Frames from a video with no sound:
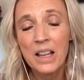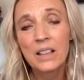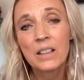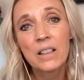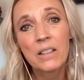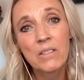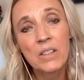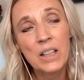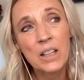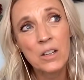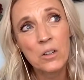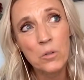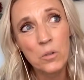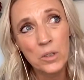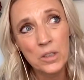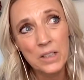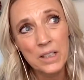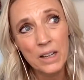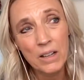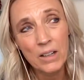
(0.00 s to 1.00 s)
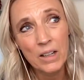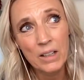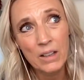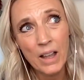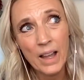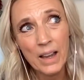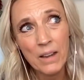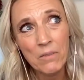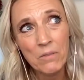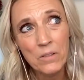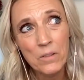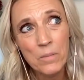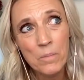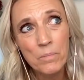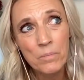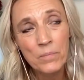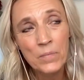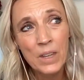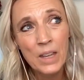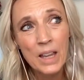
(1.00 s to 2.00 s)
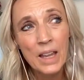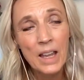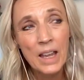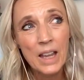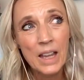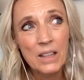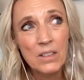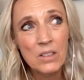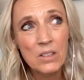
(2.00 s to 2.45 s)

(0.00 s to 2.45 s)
living an ordinary life and